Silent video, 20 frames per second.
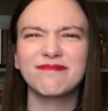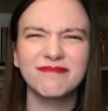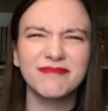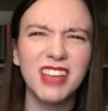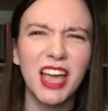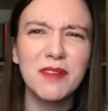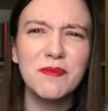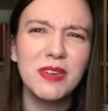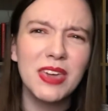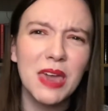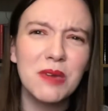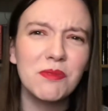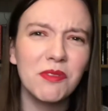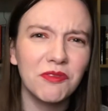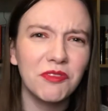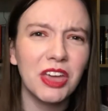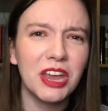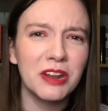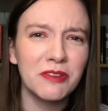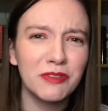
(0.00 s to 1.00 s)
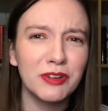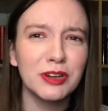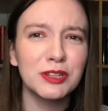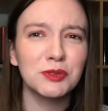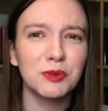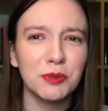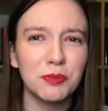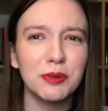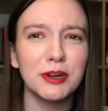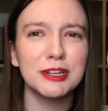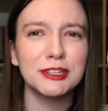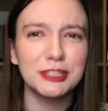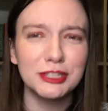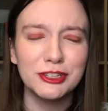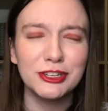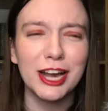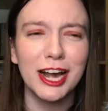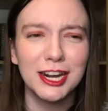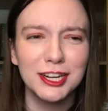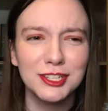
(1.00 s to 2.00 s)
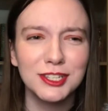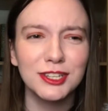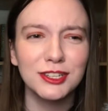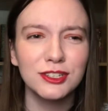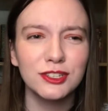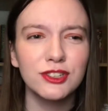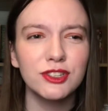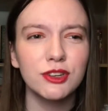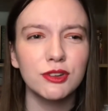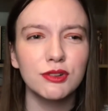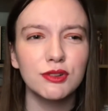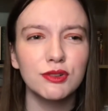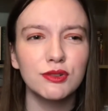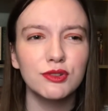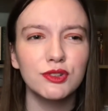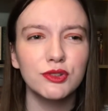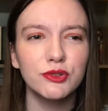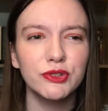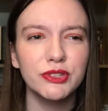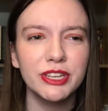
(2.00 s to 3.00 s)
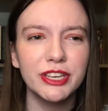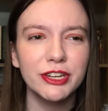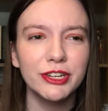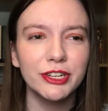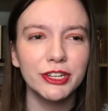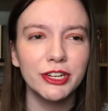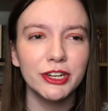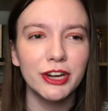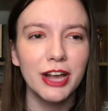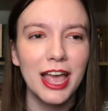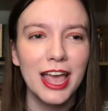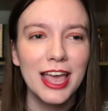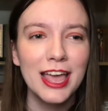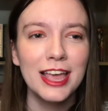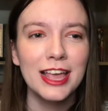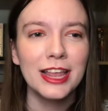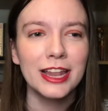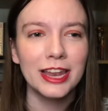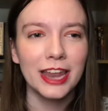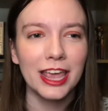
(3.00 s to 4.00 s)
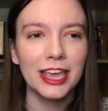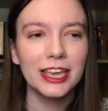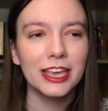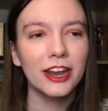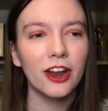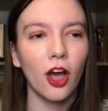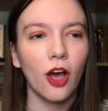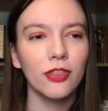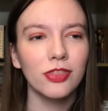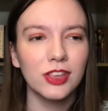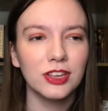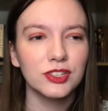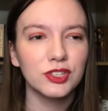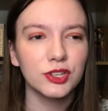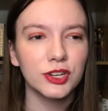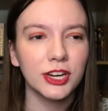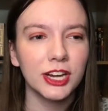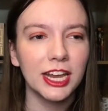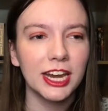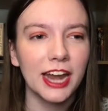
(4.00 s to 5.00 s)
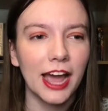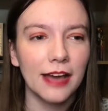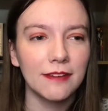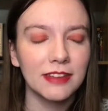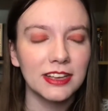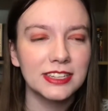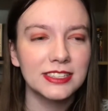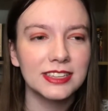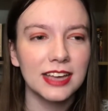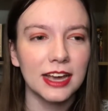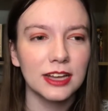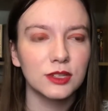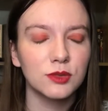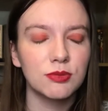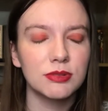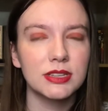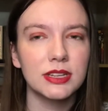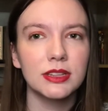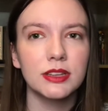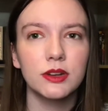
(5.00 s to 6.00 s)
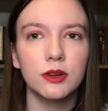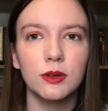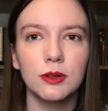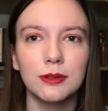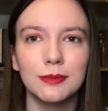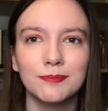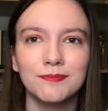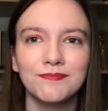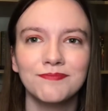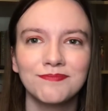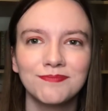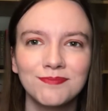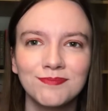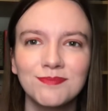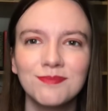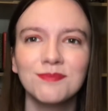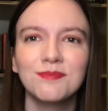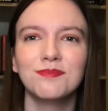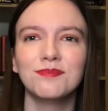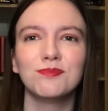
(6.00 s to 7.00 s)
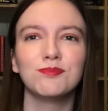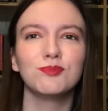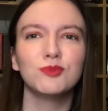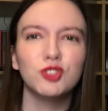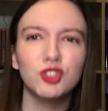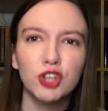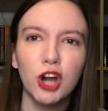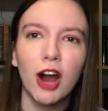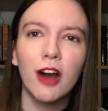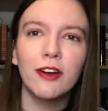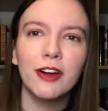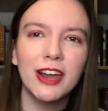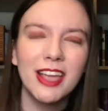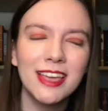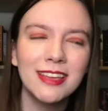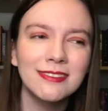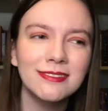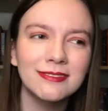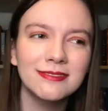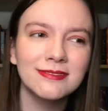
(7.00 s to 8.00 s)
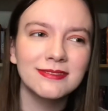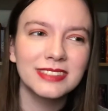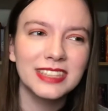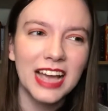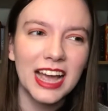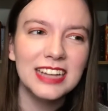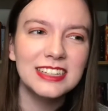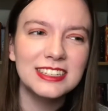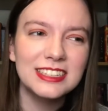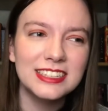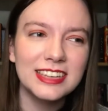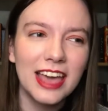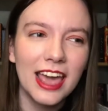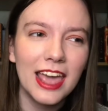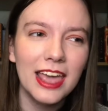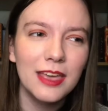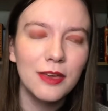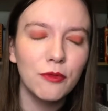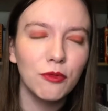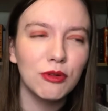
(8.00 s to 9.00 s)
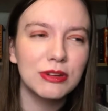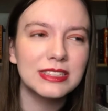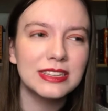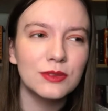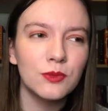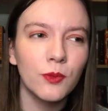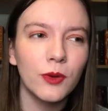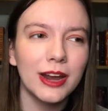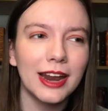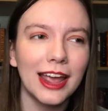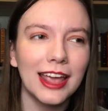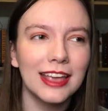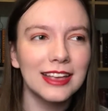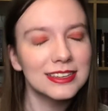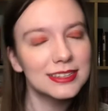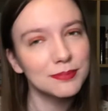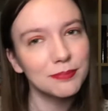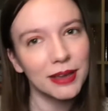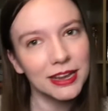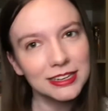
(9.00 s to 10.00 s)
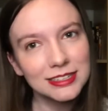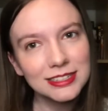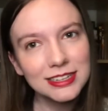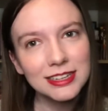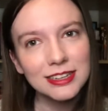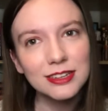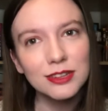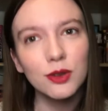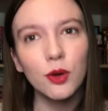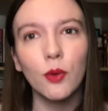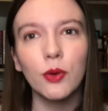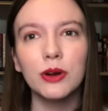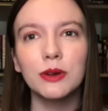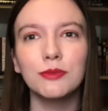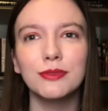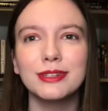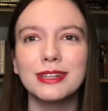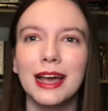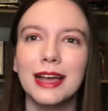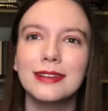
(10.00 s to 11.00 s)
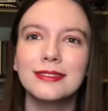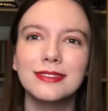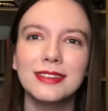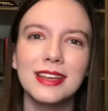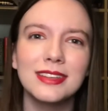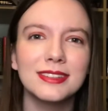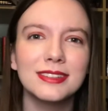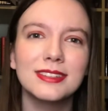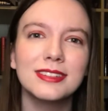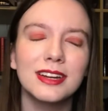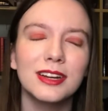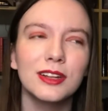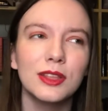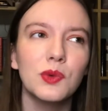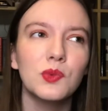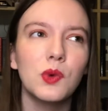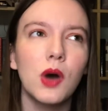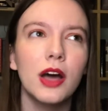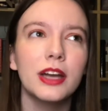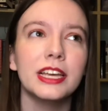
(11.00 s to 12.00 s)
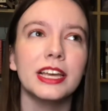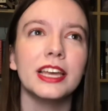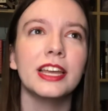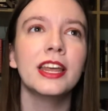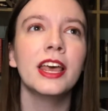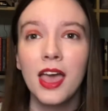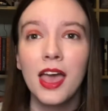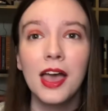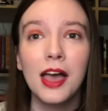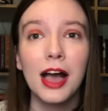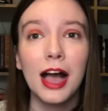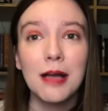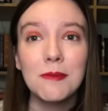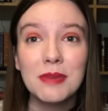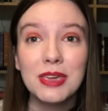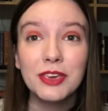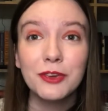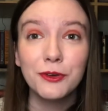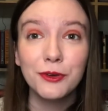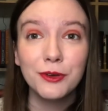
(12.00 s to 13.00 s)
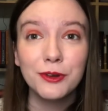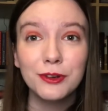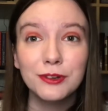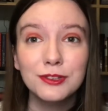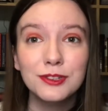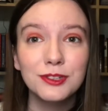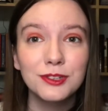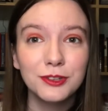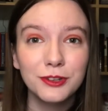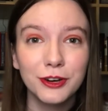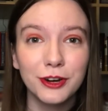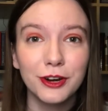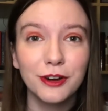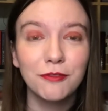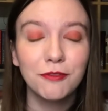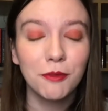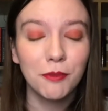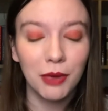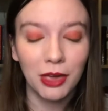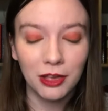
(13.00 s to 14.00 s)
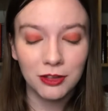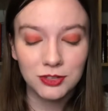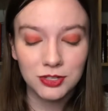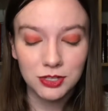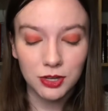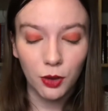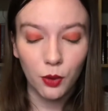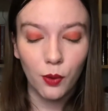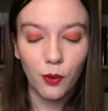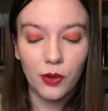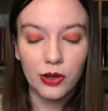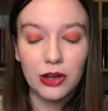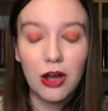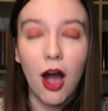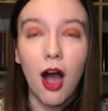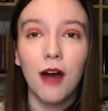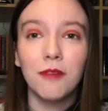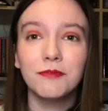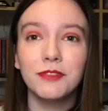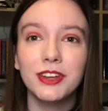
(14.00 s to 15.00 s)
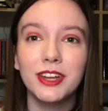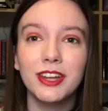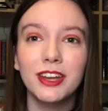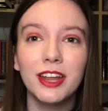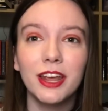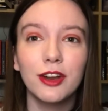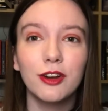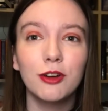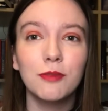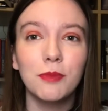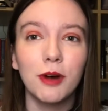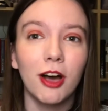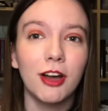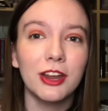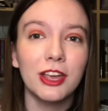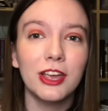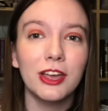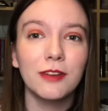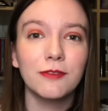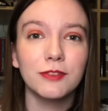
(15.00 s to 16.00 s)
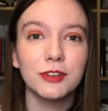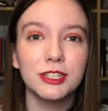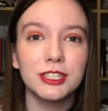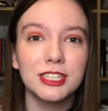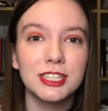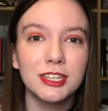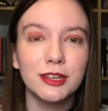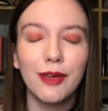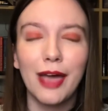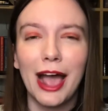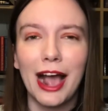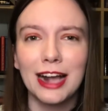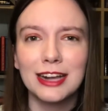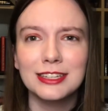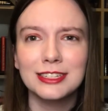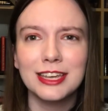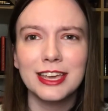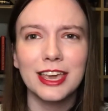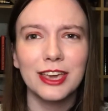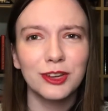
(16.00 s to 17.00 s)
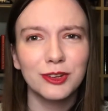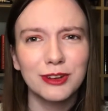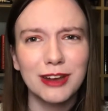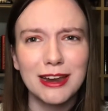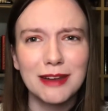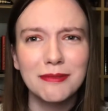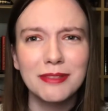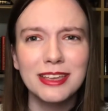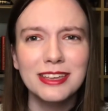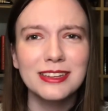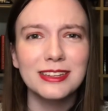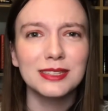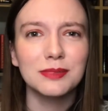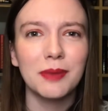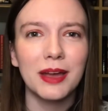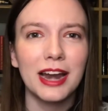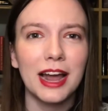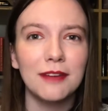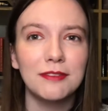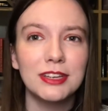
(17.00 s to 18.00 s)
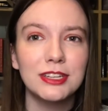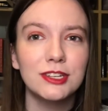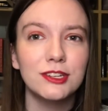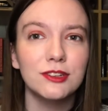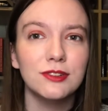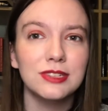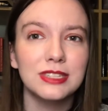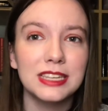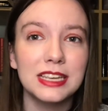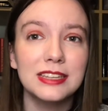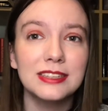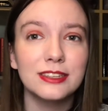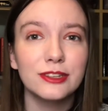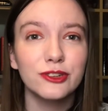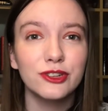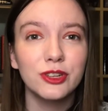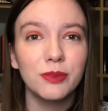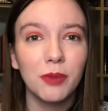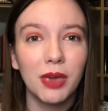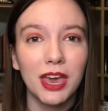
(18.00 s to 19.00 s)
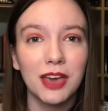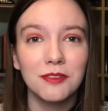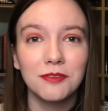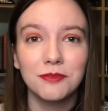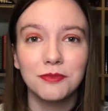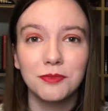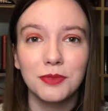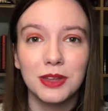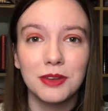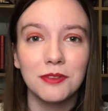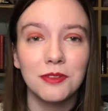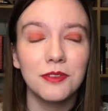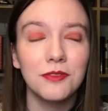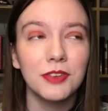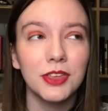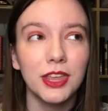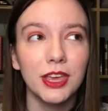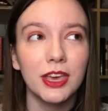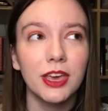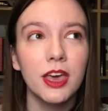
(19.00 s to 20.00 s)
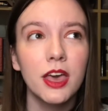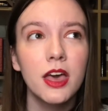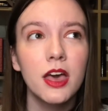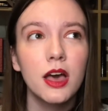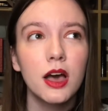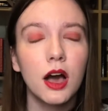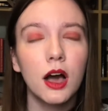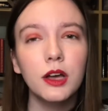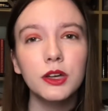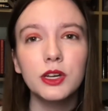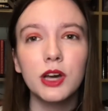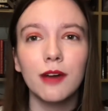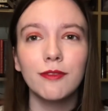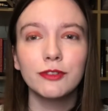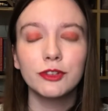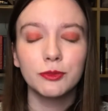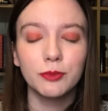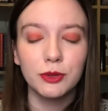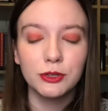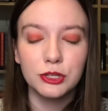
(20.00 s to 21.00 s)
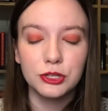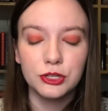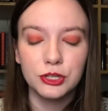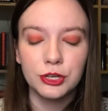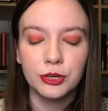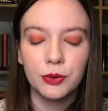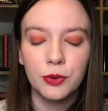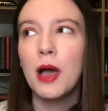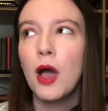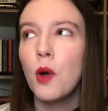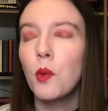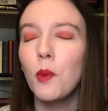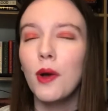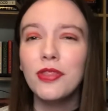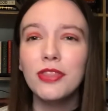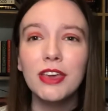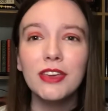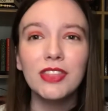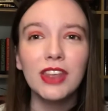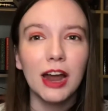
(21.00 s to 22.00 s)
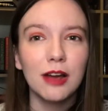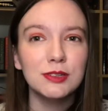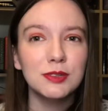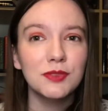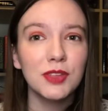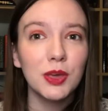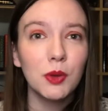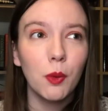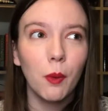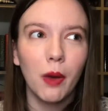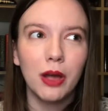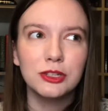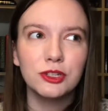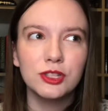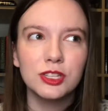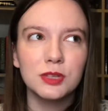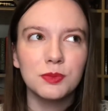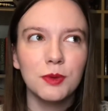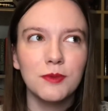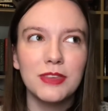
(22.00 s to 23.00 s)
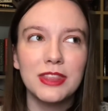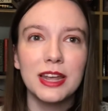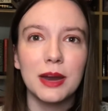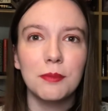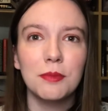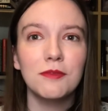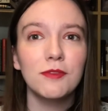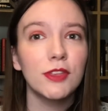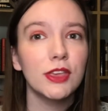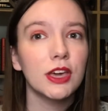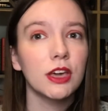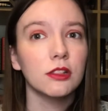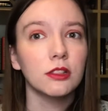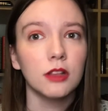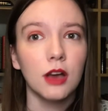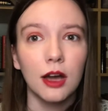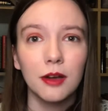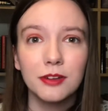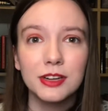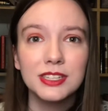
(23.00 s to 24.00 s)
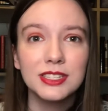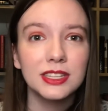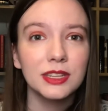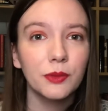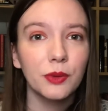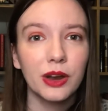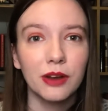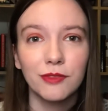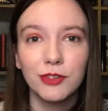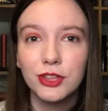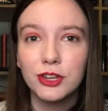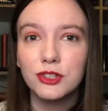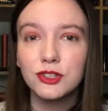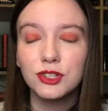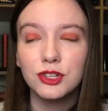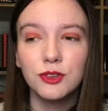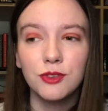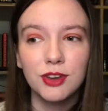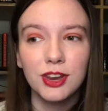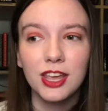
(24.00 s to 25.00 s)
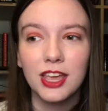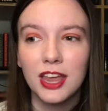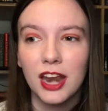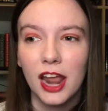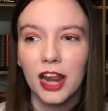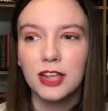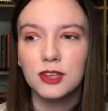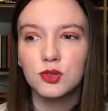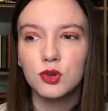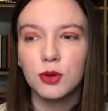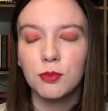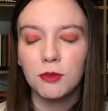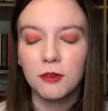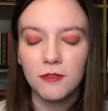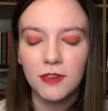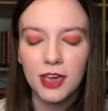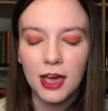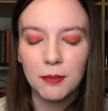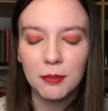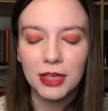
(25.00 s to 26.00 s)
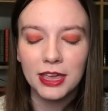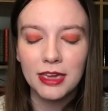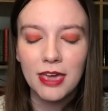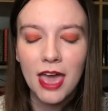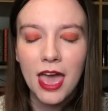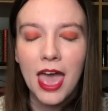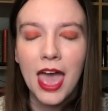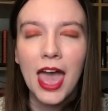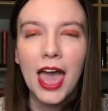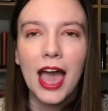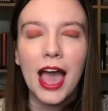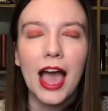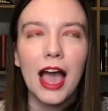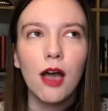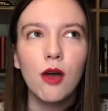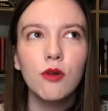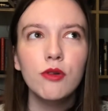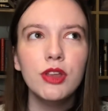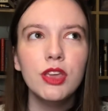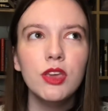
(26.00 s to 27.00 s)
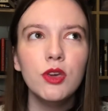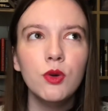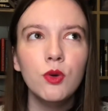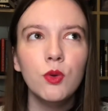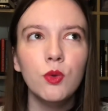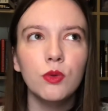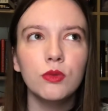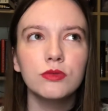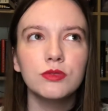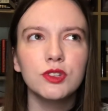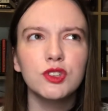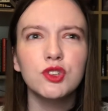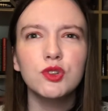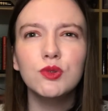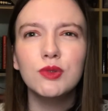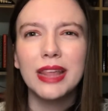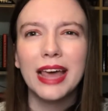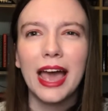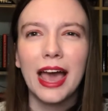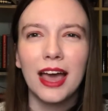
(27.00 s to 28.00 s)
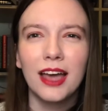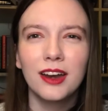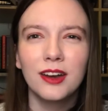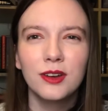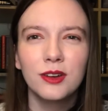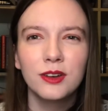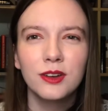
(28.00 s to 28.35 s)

I became a fan of hers with Percy Jackson, so to see her naked on the screen having sex was a little jarring, I'd say. It wasn't what I expected, nor what I necessarily wanted. I mean, kudos to her for being so confident in her body and for still acting incredibly despite having to do scenes that she may have been feeling uncomfortable to do. One thing that I was feeling while watching this movie that I've been feeling a lot recently whenever there's nudity in any sort of movie, I'm like, how do you do that